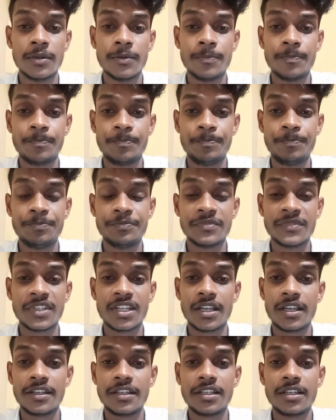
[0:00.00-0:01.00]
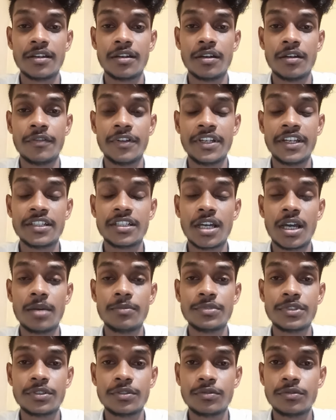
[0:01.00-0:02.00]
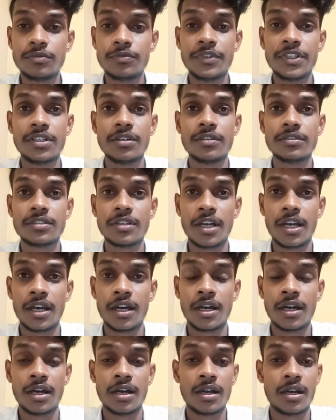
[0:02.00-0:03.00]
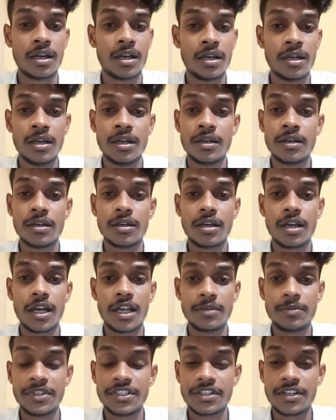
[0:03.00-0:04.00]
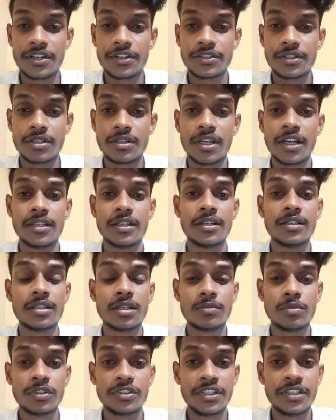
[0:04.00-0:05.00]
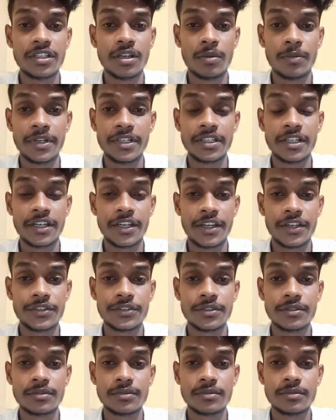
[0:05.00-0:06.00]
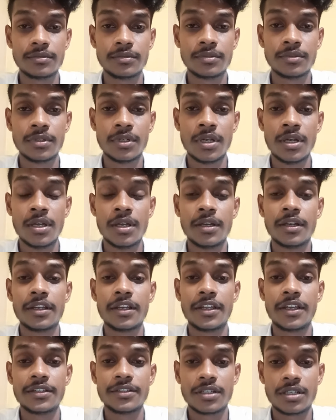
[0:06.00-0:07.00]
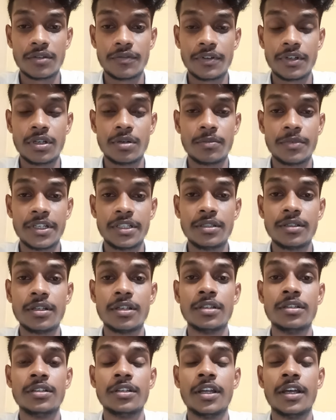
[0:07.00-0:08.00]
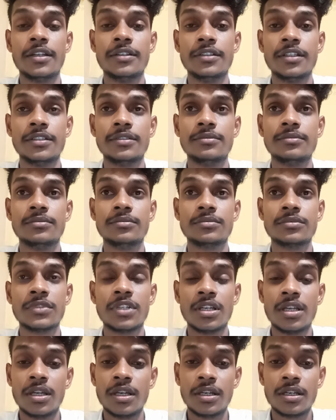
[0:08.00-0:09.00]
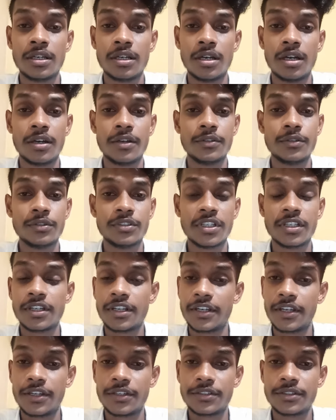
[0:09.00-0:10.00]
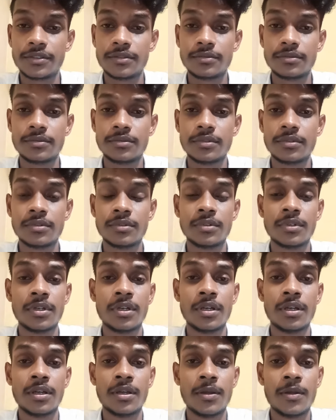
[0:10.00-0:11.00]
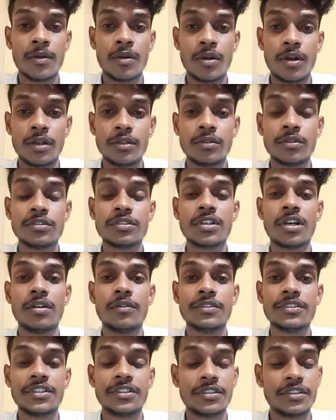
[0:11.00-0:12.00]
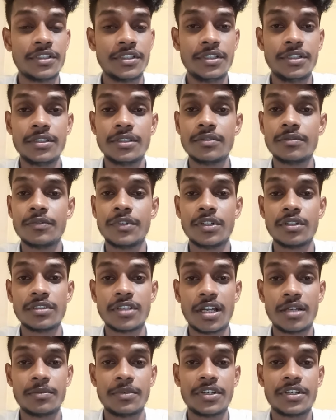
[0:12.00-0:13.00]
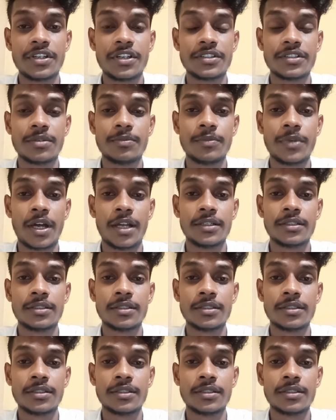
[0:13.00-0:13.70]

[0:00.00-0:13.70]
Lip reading: When it comes to Windows administration, I learned about the domain creation of a domain, and then user creation. All those covers in the Windows administration part.